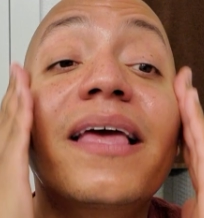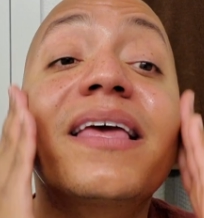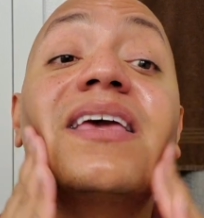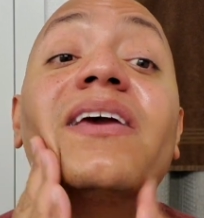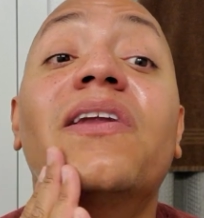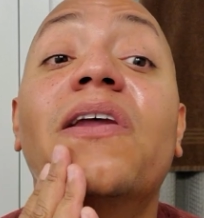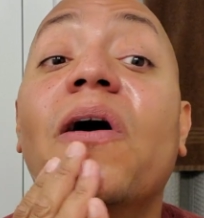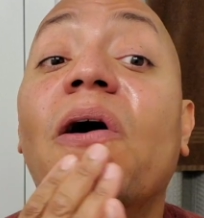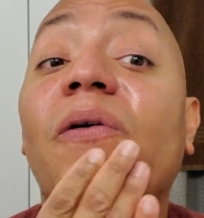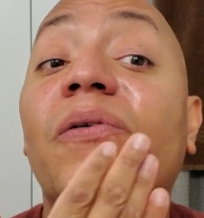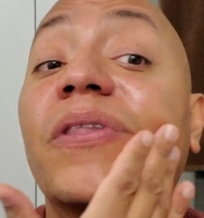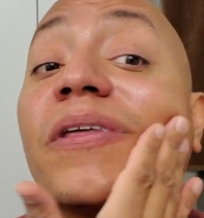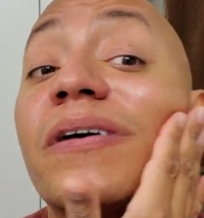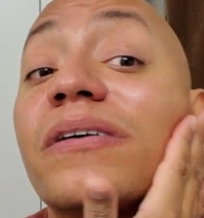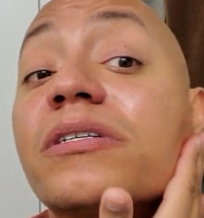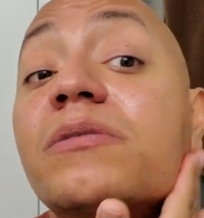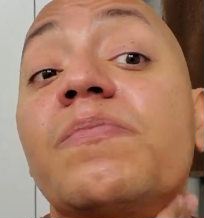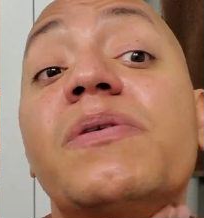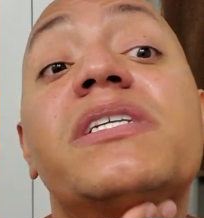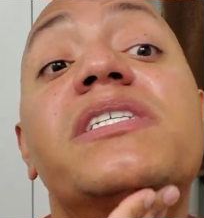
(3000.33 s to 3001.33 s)
you know,
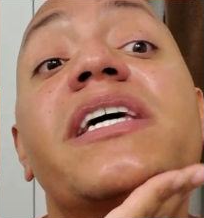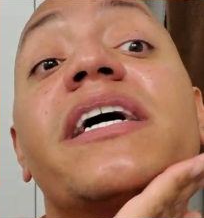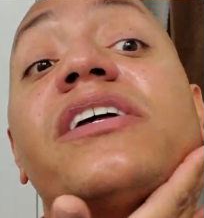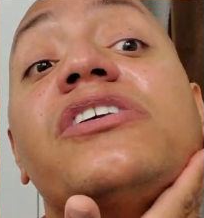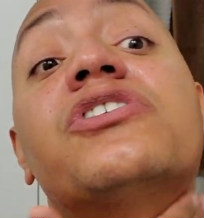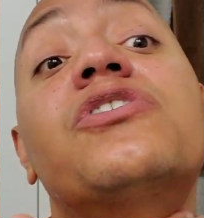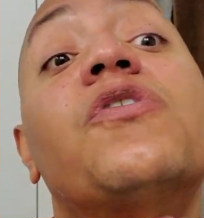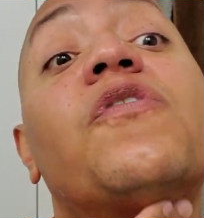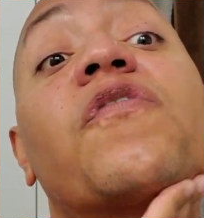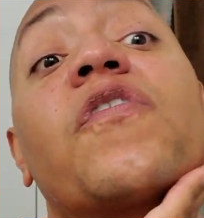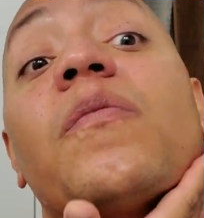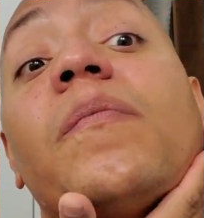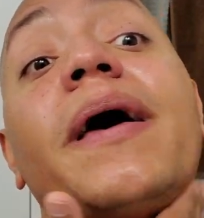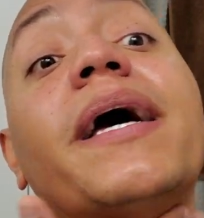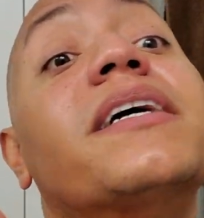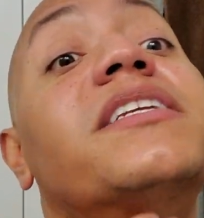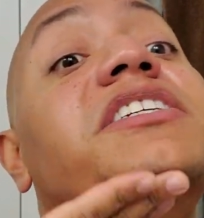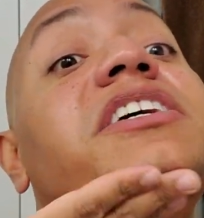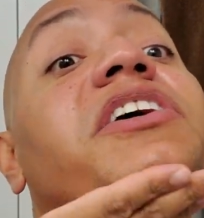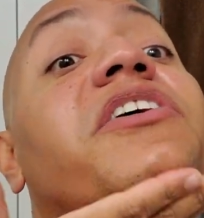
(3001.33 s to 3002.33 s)
there's potential for
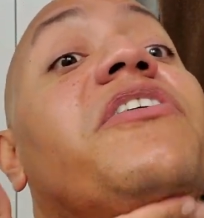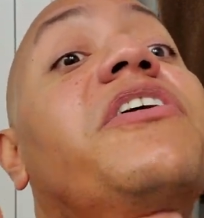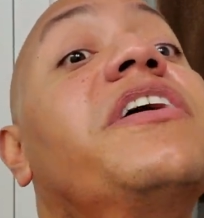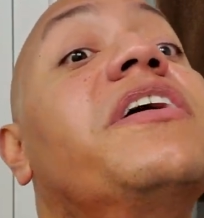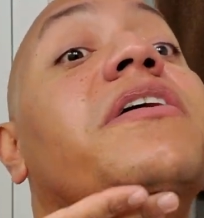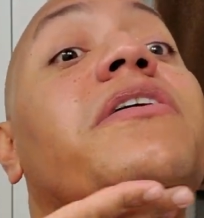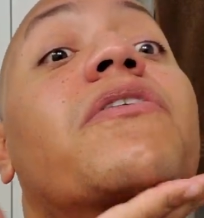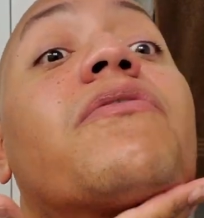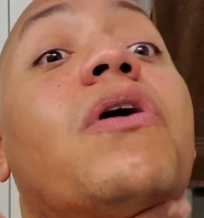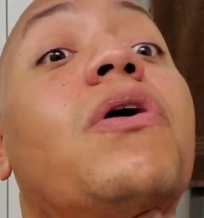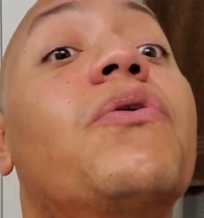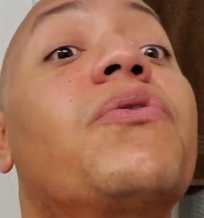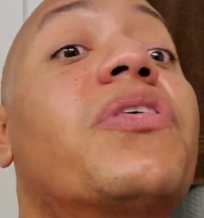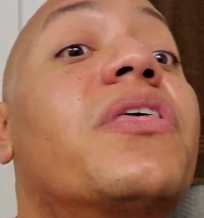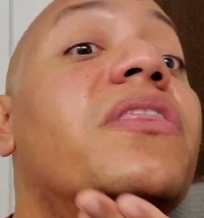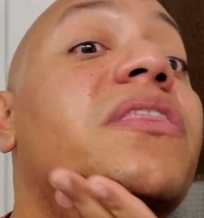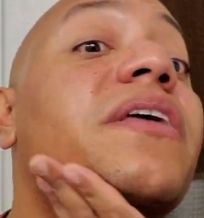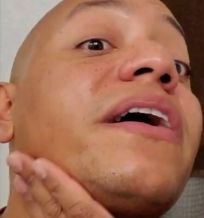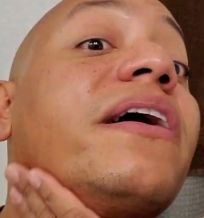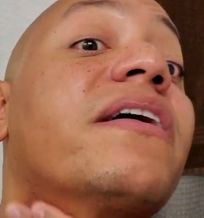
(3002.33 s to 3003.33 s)
bacteria growth
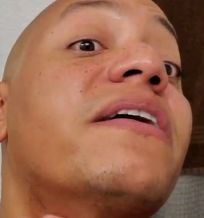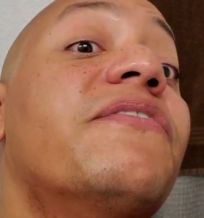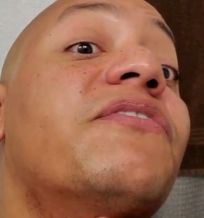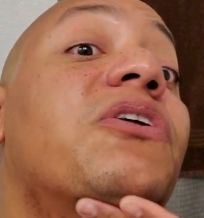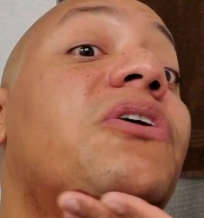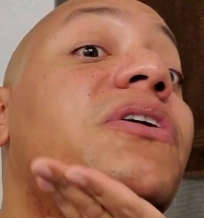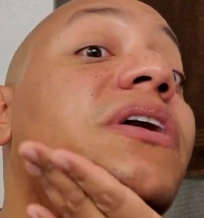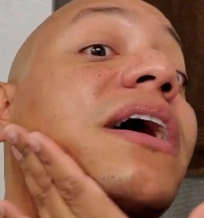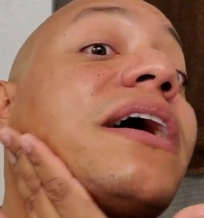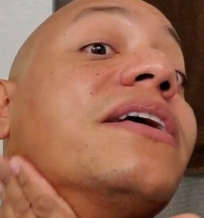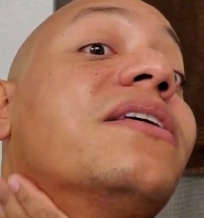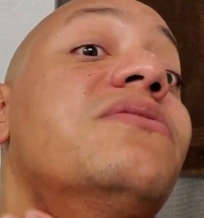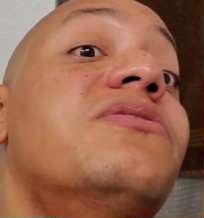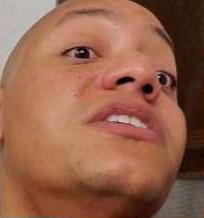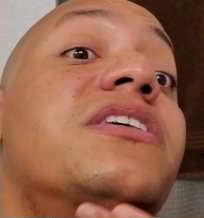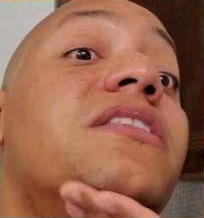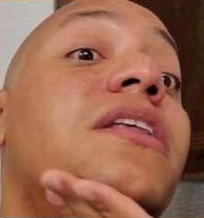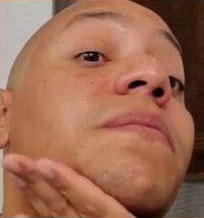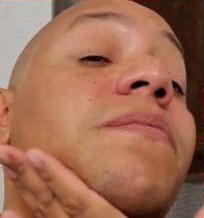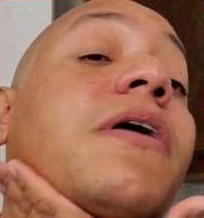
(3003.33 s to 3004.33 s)
there if they're not
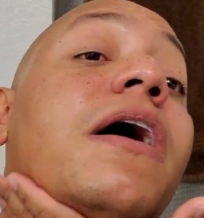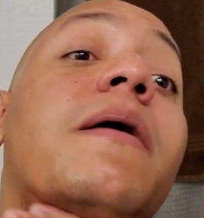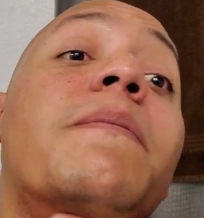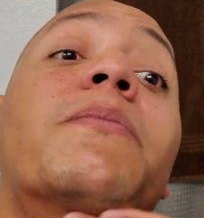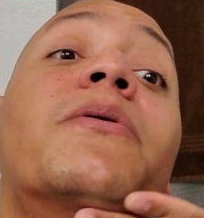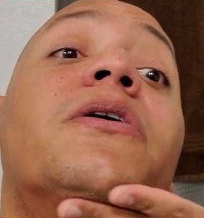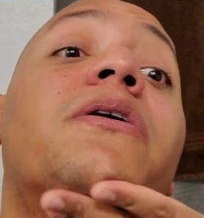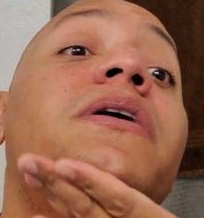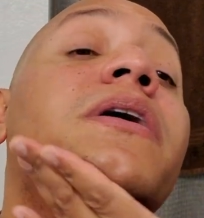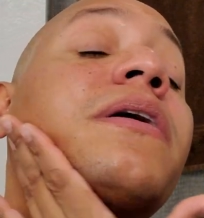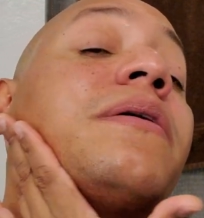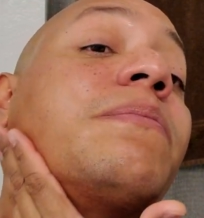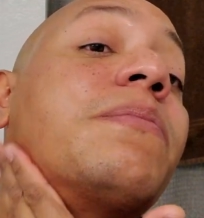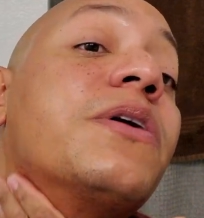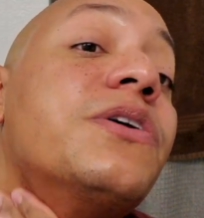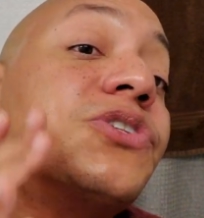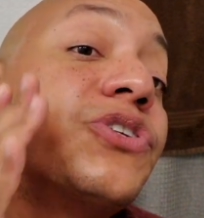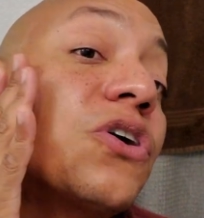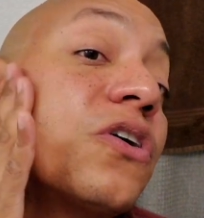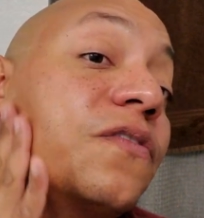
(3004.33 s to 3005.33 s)
using the proper
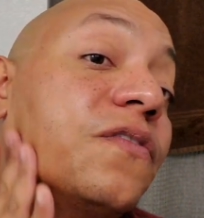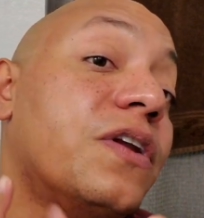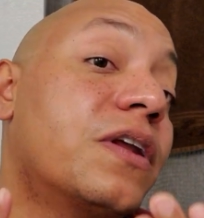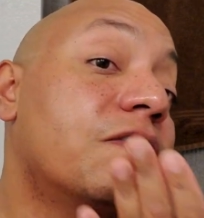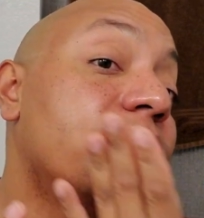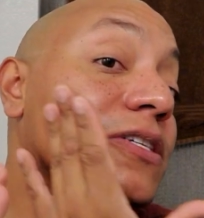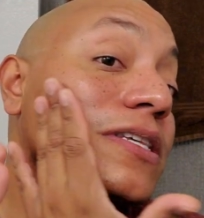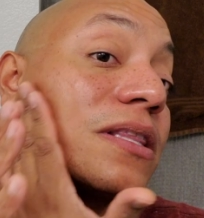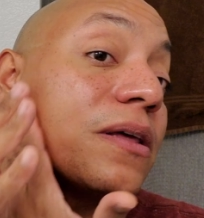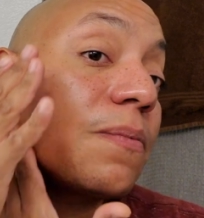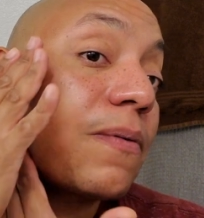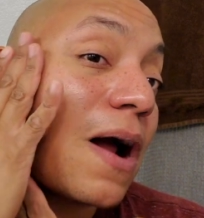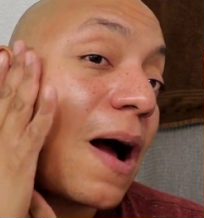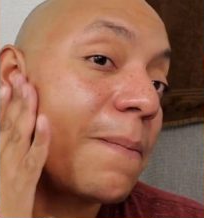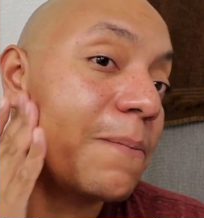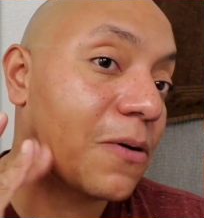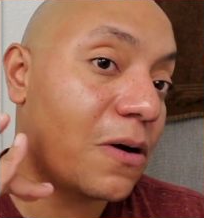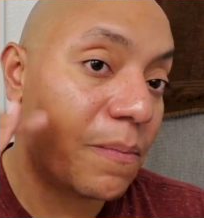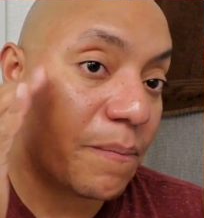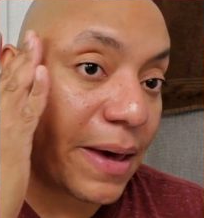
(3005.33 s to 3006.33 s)
preservatives in the
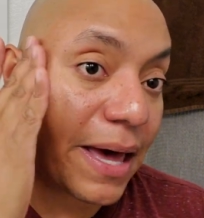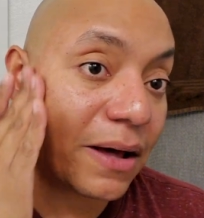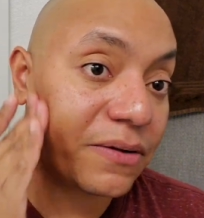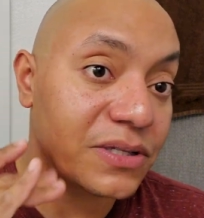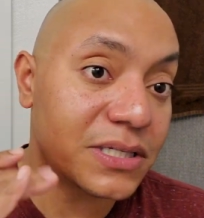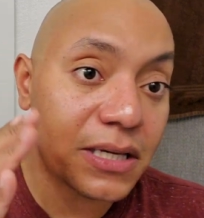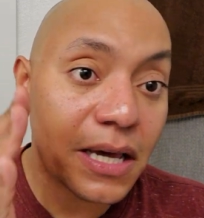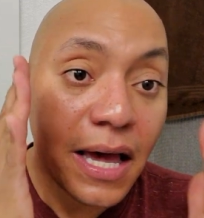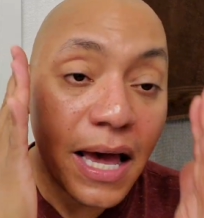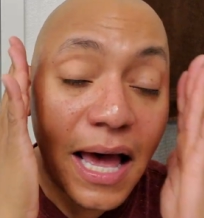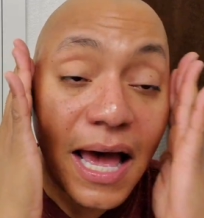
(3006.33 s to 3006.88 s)
proper amounts.